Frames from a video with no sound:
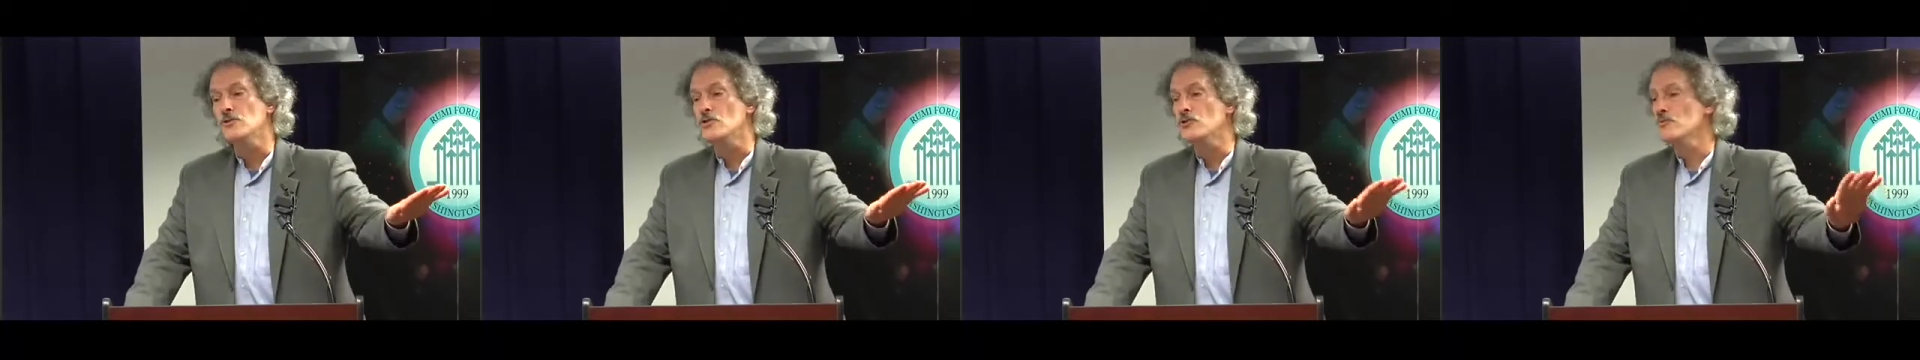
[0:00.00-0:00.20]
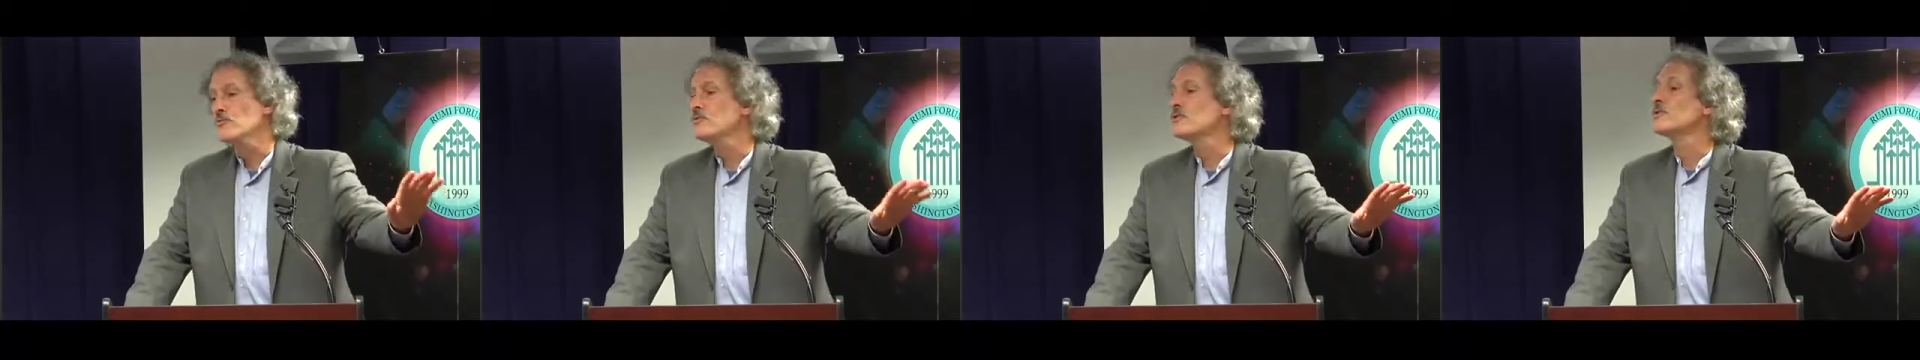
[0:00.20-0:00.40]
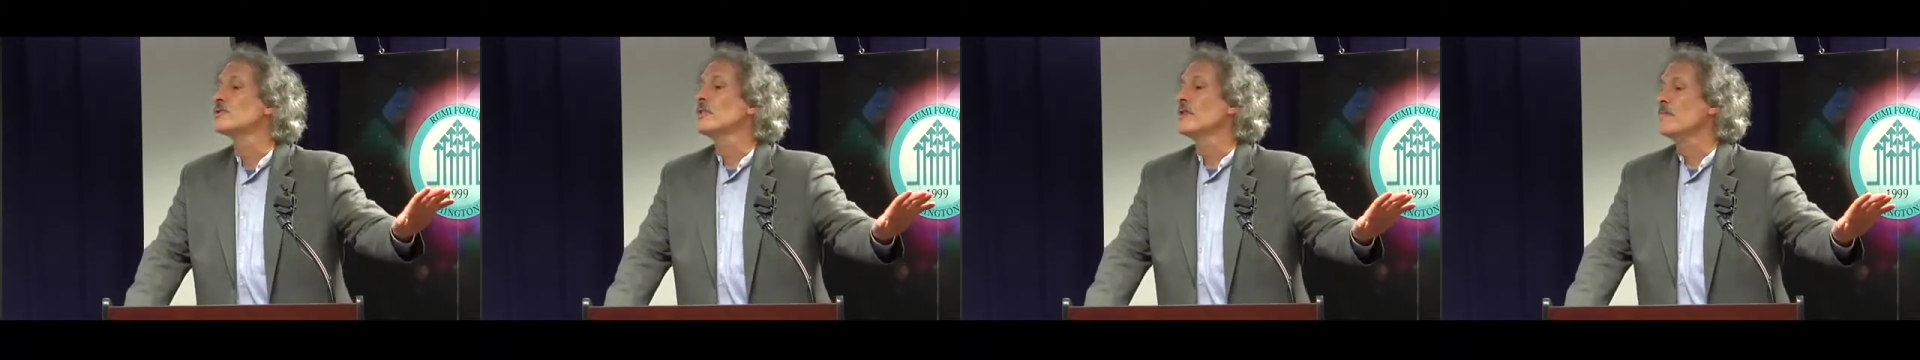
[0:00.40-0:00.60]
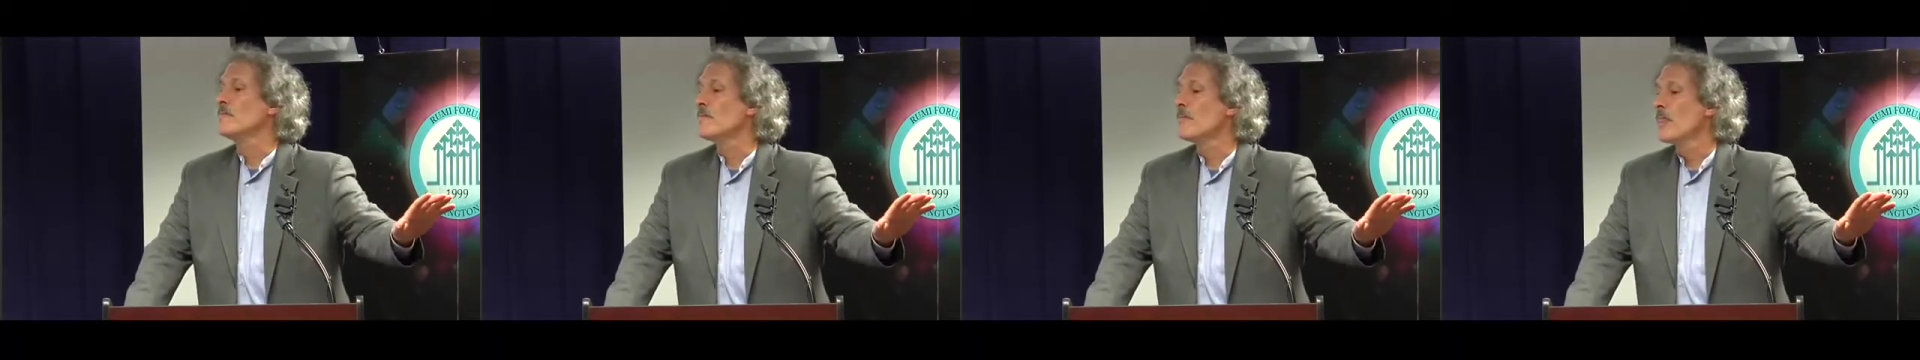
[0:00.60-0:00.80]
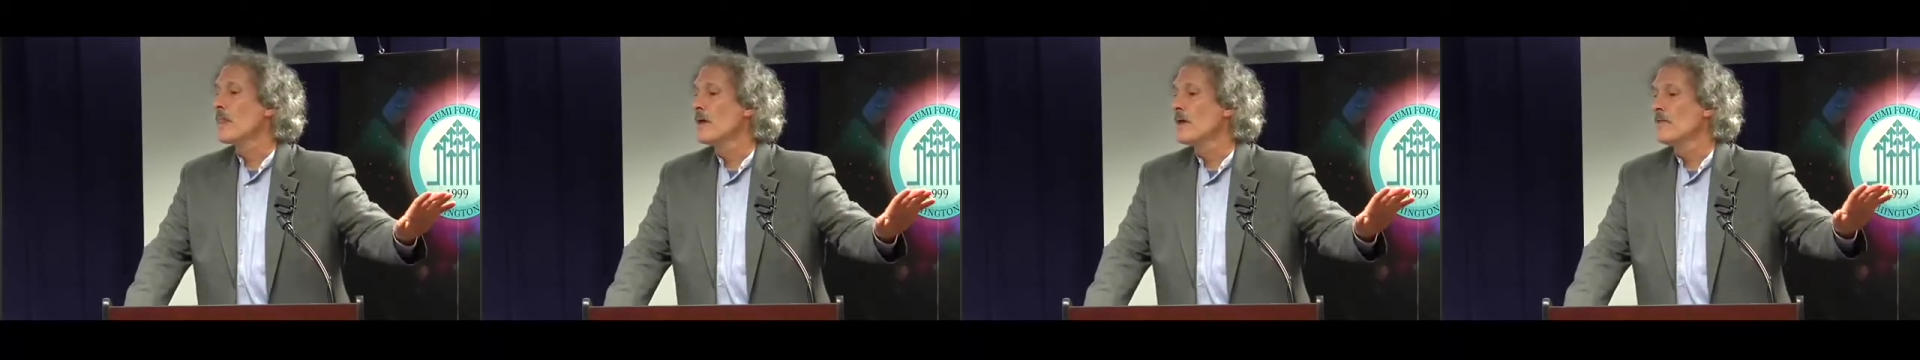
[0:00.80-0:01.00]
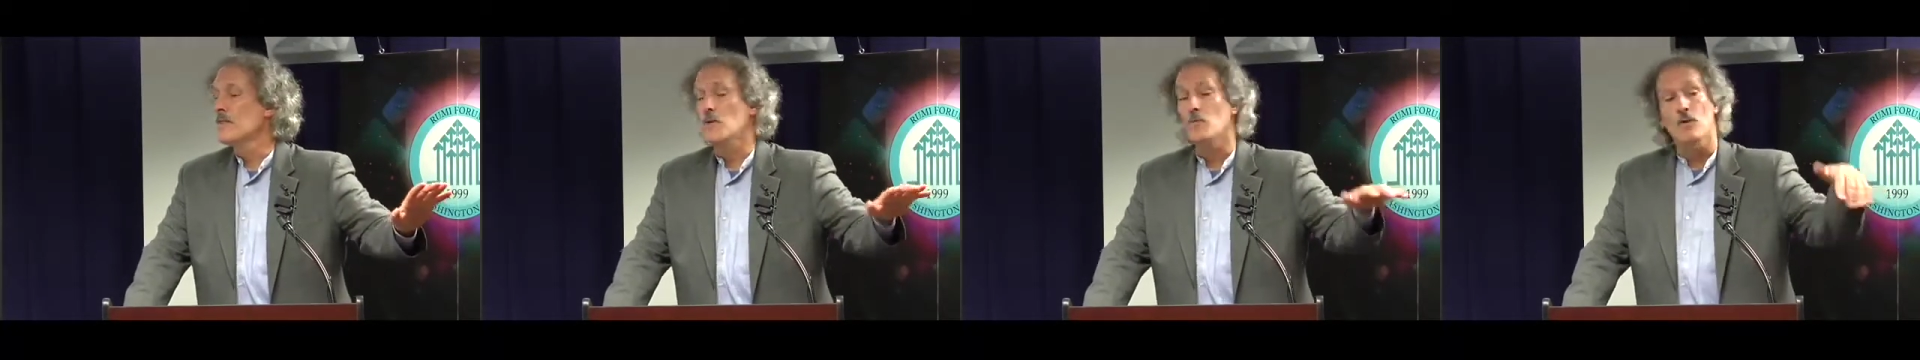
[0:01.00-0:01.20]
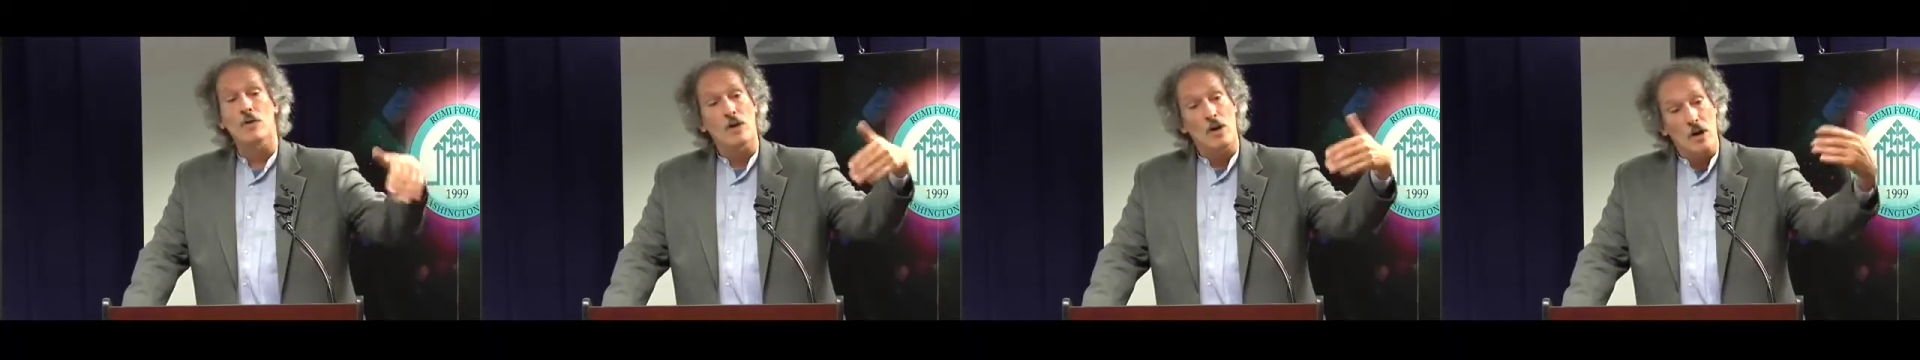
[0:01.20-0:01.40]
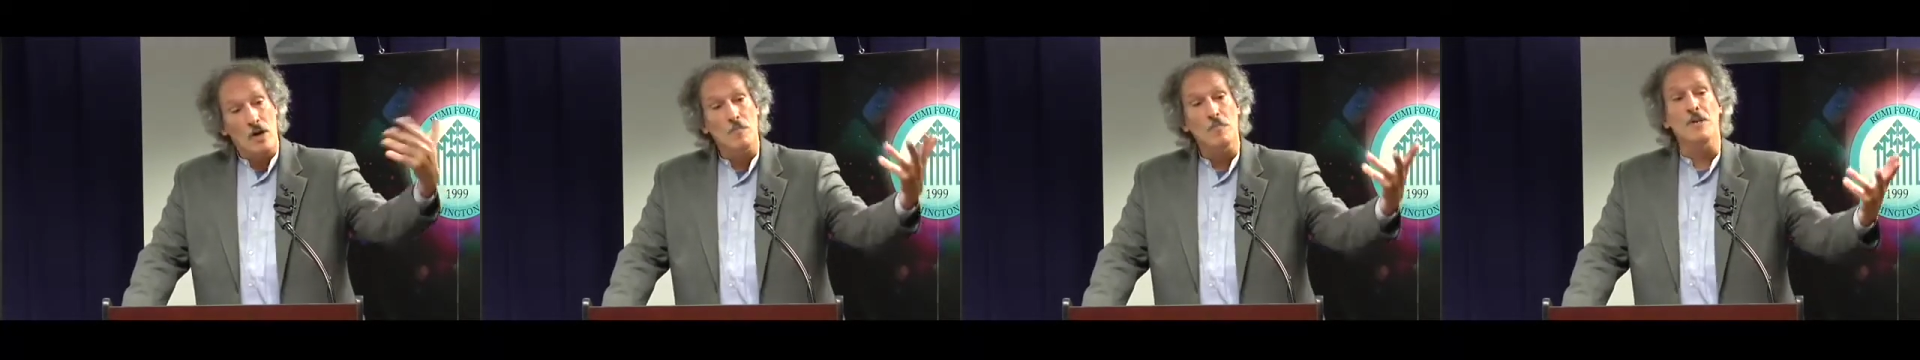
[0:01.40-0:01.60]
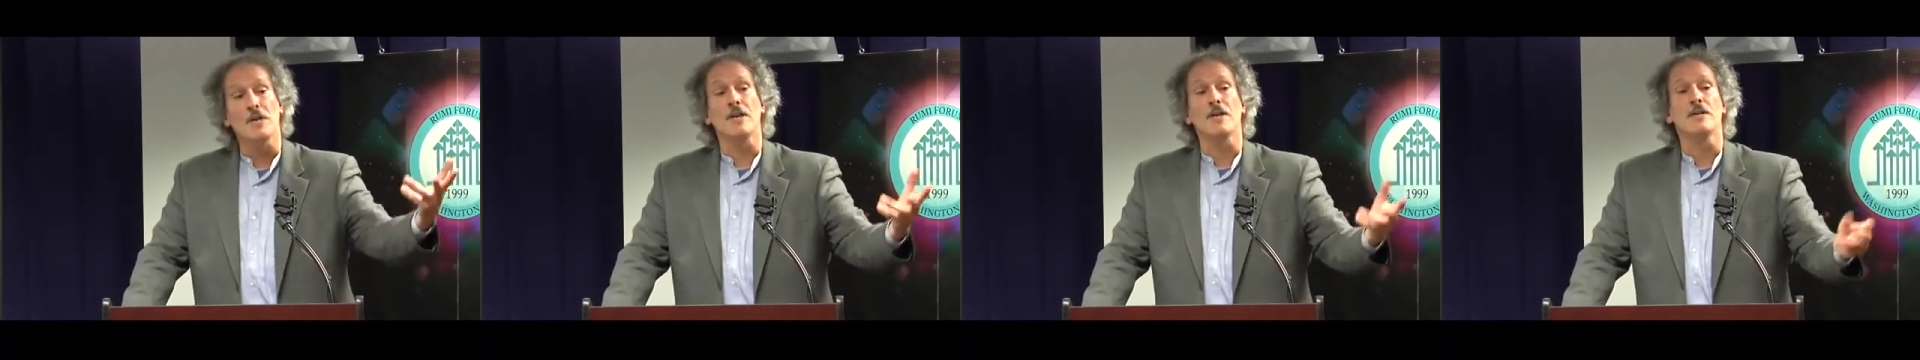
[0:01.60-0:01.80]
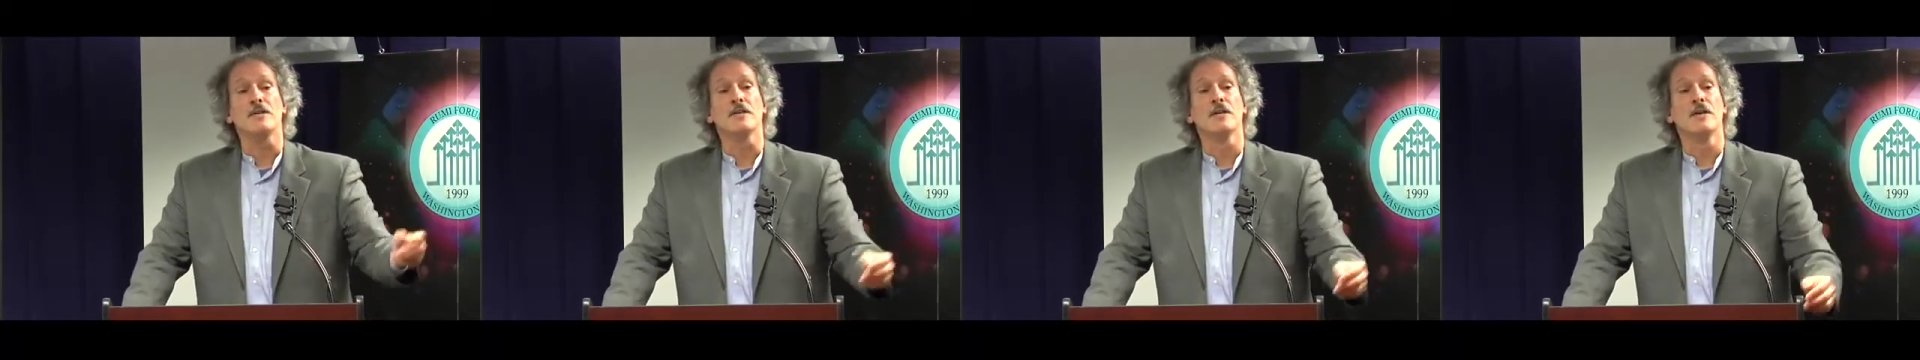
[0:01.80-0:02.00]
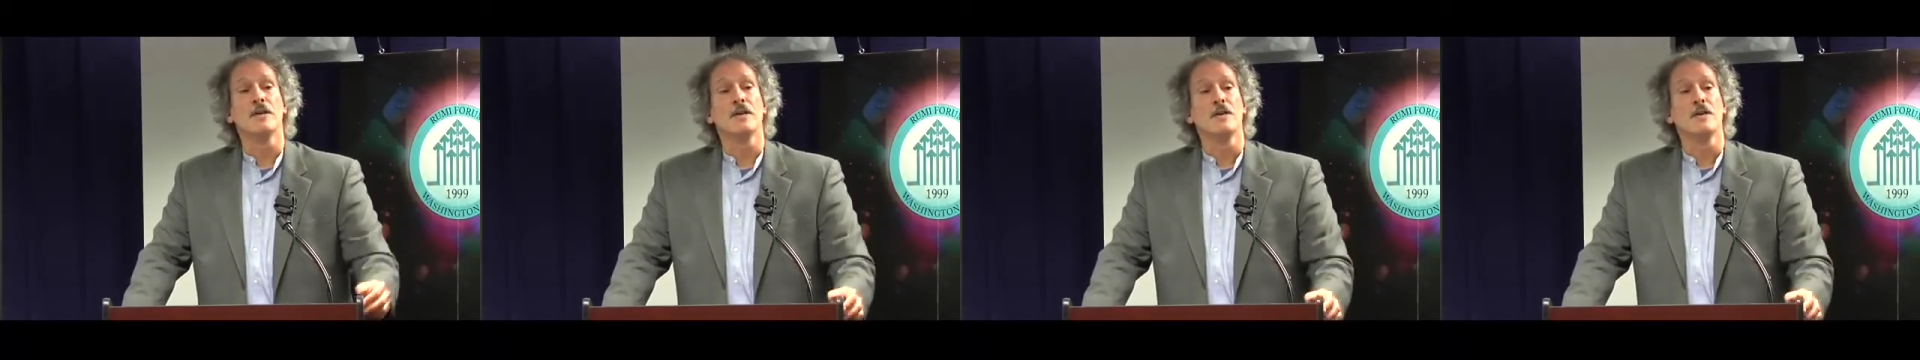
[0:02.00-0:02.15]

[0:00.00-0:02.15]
Jerusalem that will culminate